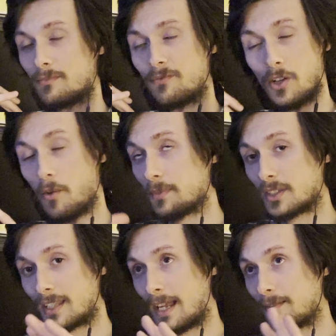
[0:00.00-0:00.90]

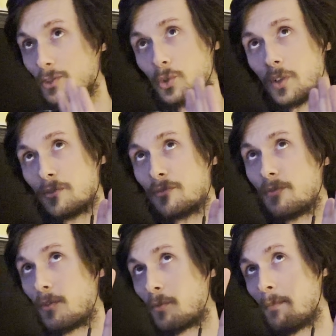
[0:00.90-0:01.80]
films that sort of
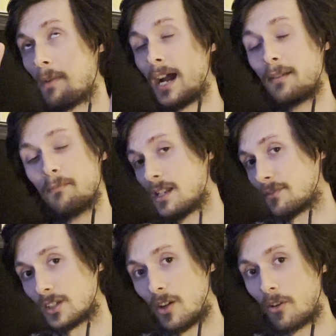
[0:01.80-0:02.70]
remind me
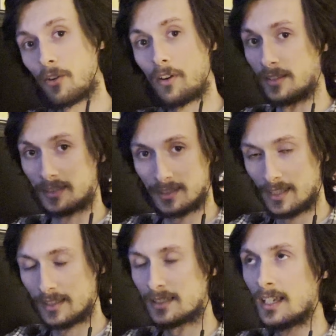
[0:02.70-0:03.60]
of Stalker in a
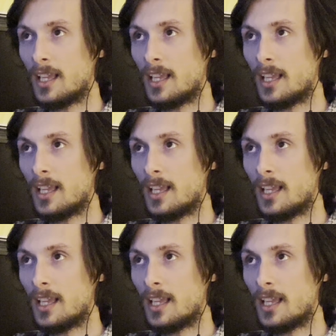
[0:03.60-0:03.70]
sense.